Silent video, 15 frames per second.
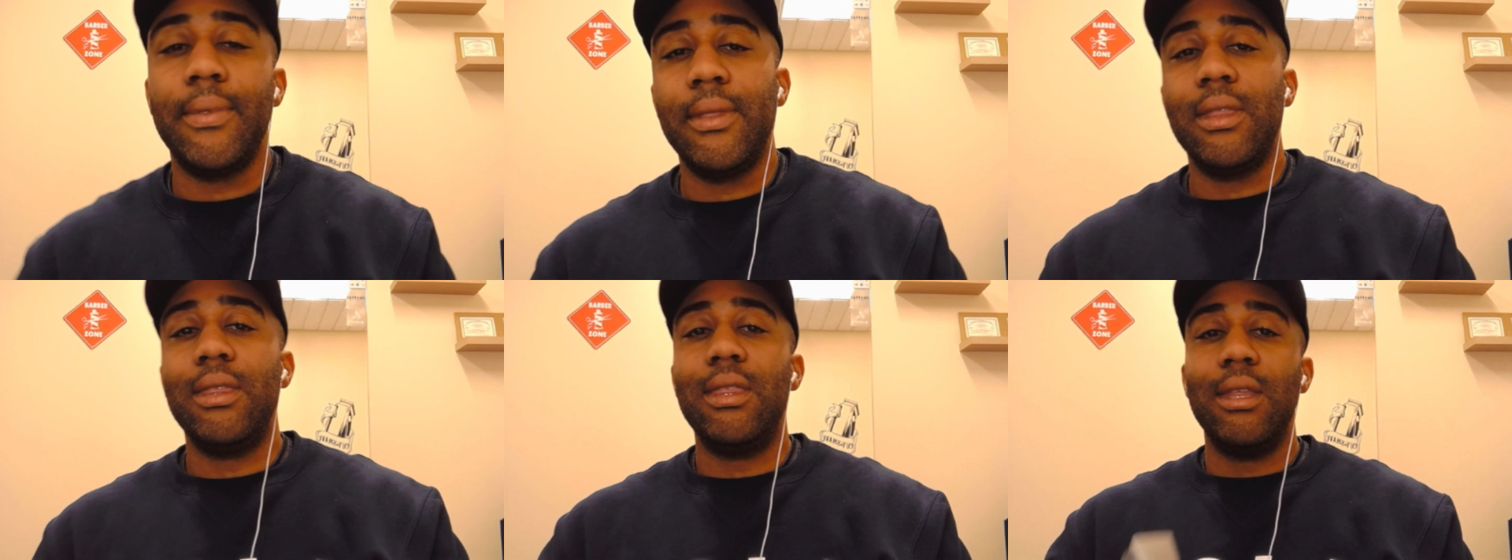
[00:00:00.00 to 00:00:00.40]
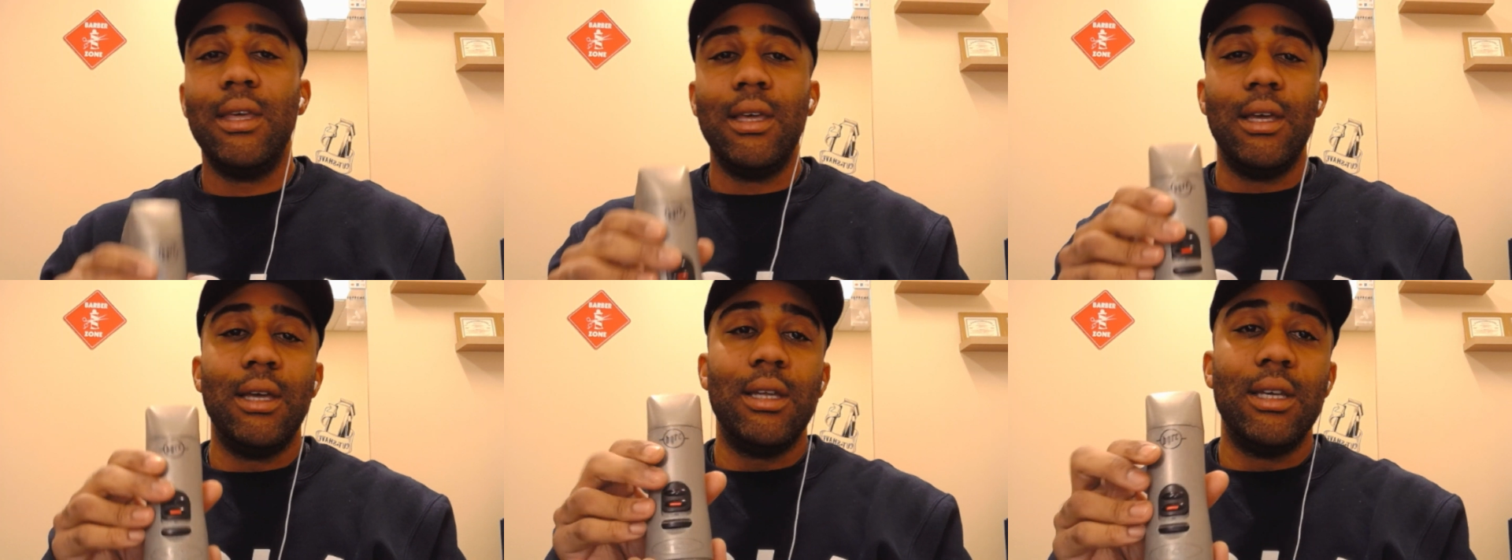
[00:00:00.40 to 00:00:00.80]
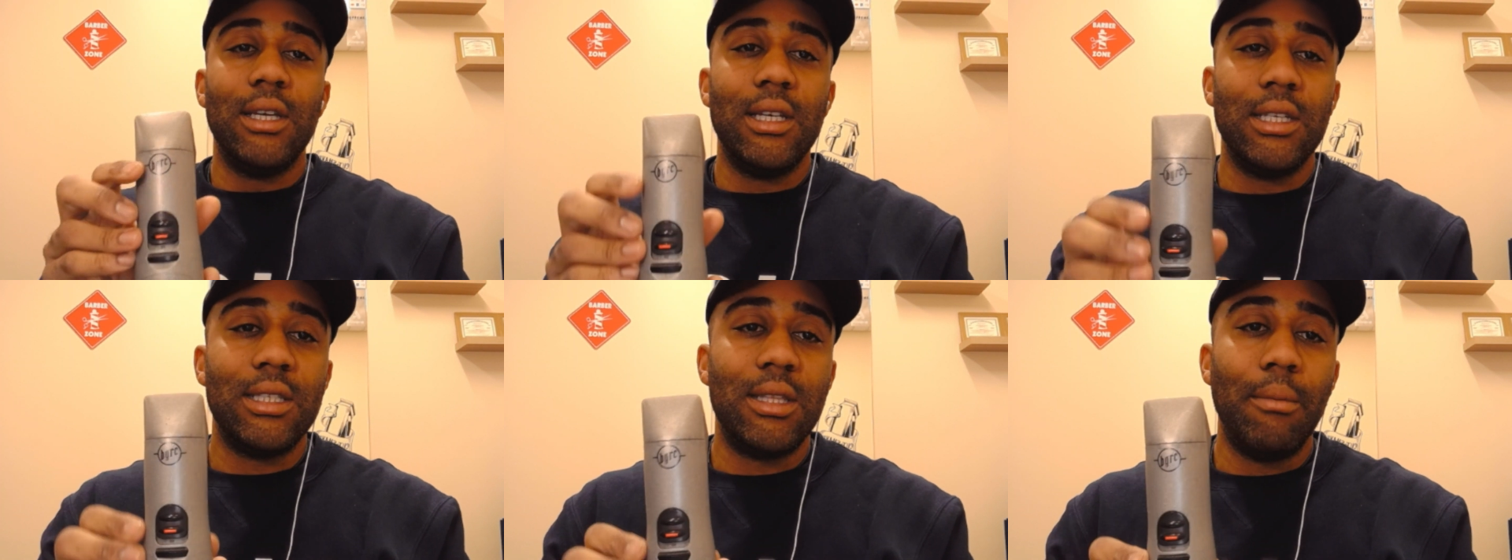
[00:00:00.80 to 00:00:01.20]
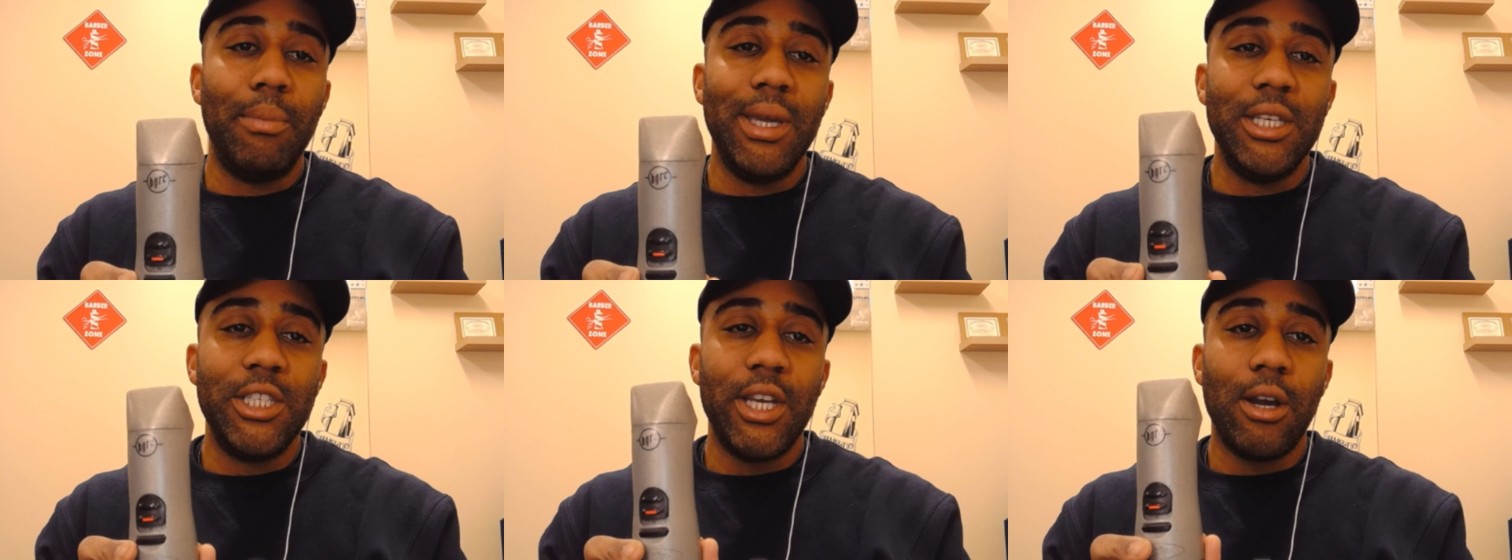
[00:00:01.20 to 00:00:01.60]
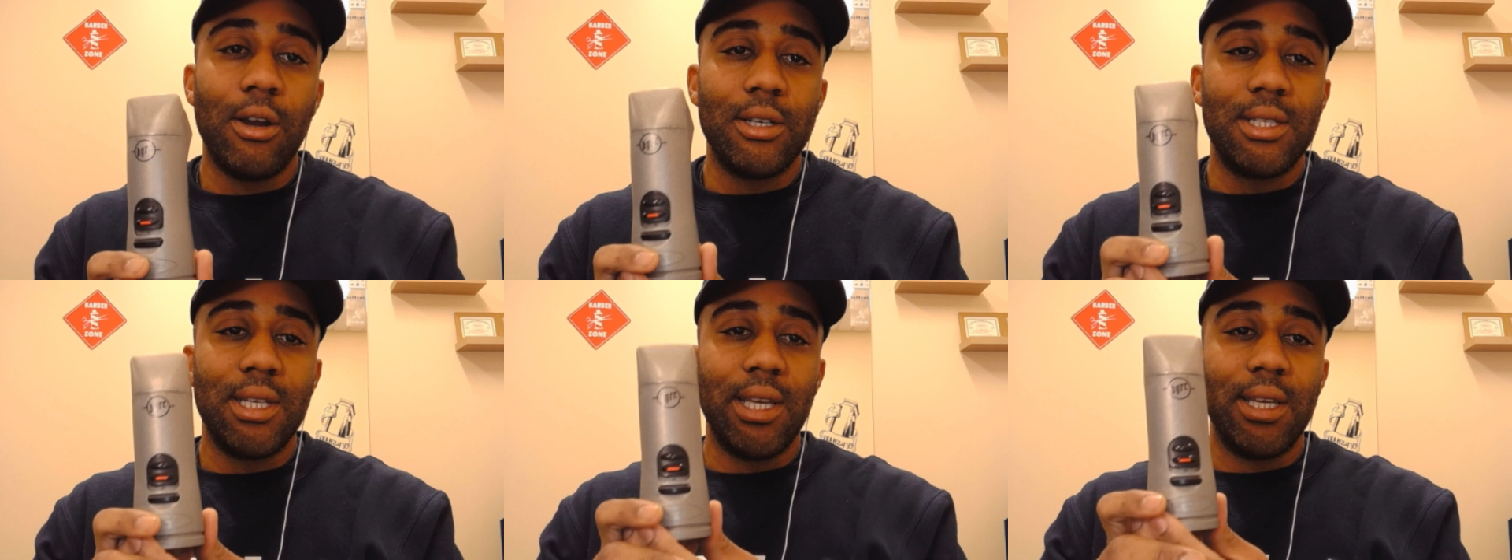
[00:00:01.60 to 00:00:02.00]
the
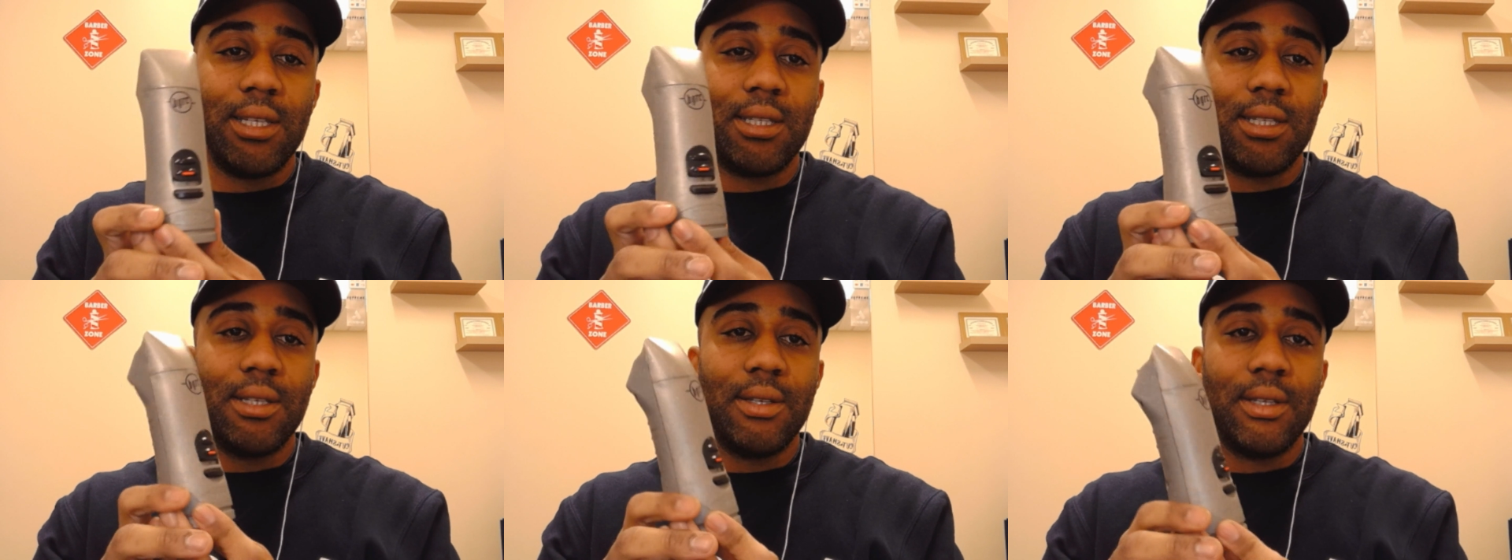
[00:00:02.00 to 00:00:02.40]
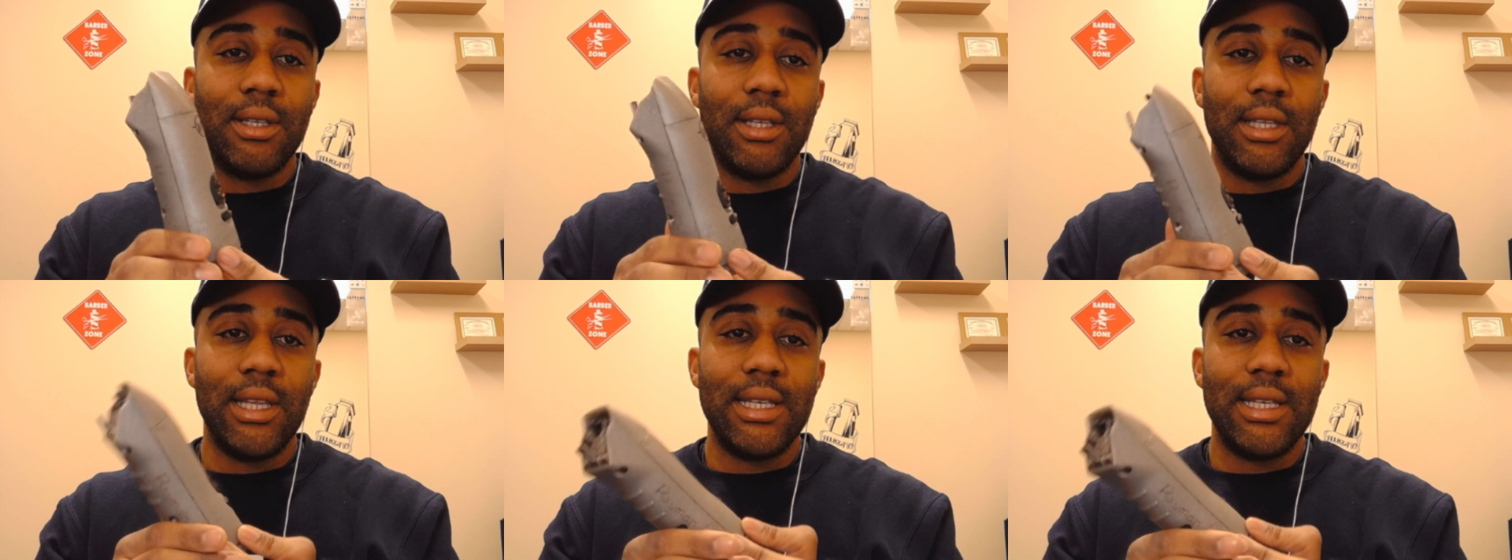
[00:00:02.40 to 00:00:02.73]
BGRCs.